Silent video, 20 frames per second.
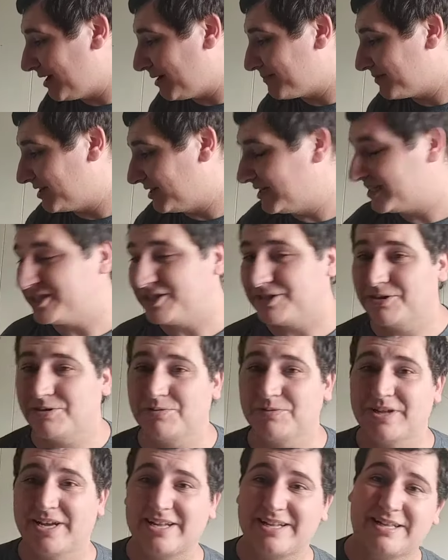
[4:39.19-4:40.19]
I'm gonna let you
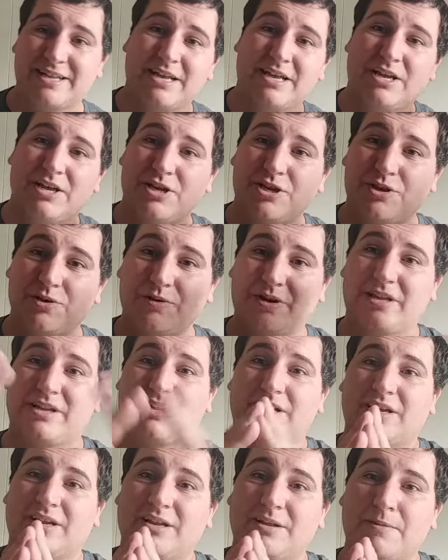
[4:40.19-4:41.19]
know that you
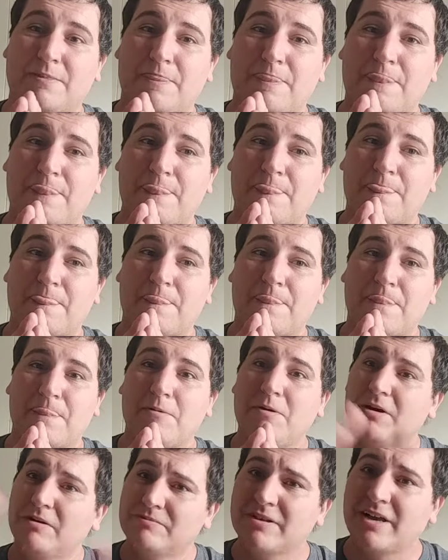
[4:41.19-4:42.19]
can.
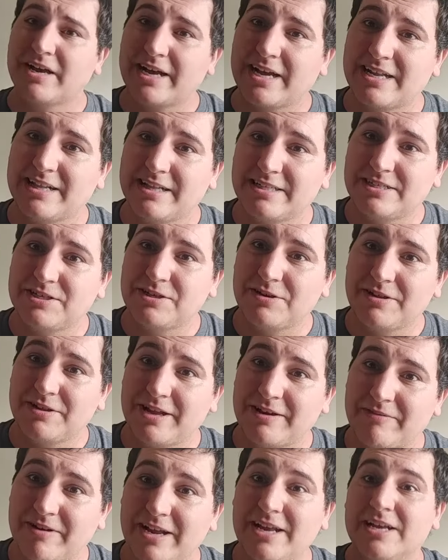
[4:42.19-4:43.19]
Well, I gotta let you know
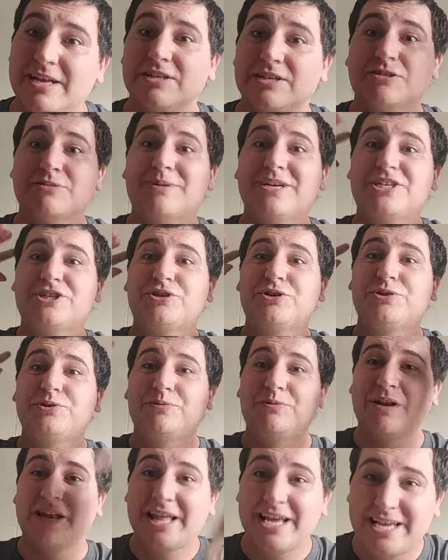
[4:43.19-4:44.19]
that, right? So make sure
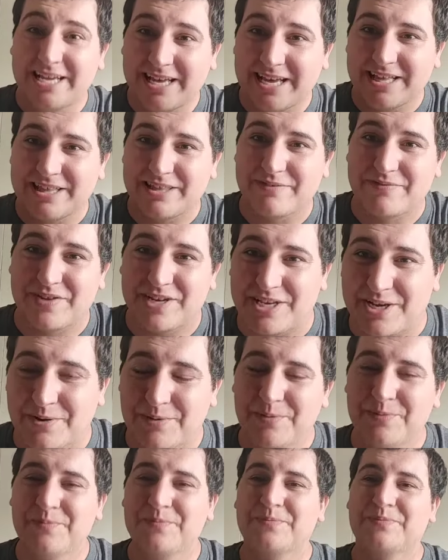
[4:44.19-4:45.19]
you like the
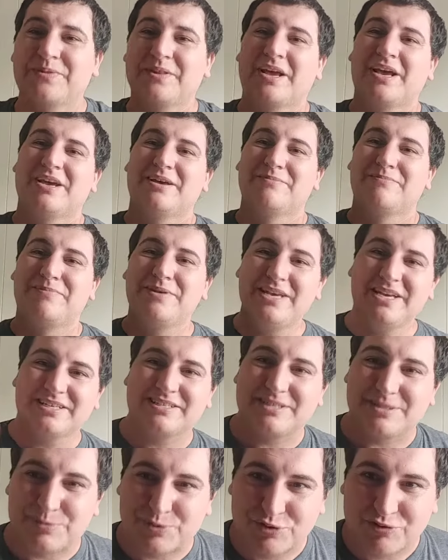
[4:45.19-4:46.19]
video be a
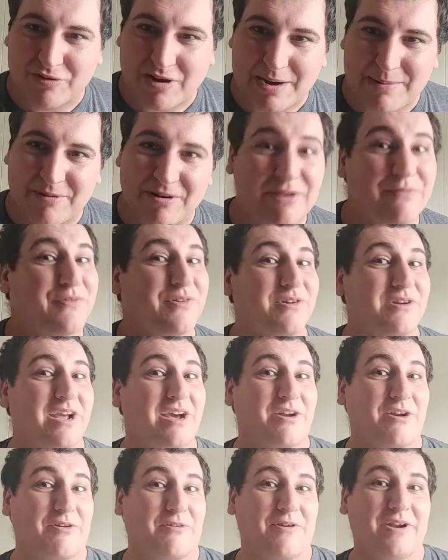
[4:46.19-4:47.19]
subscriber if you're
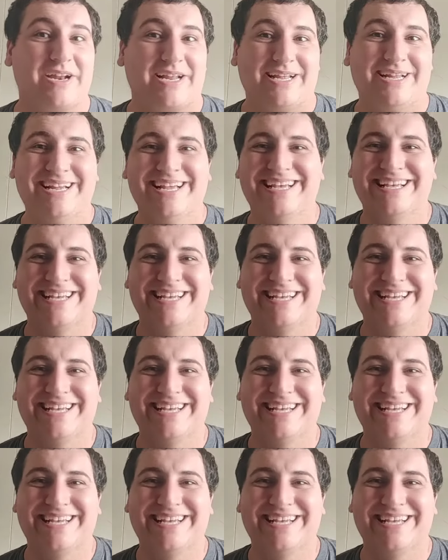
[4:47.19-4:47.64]
not already.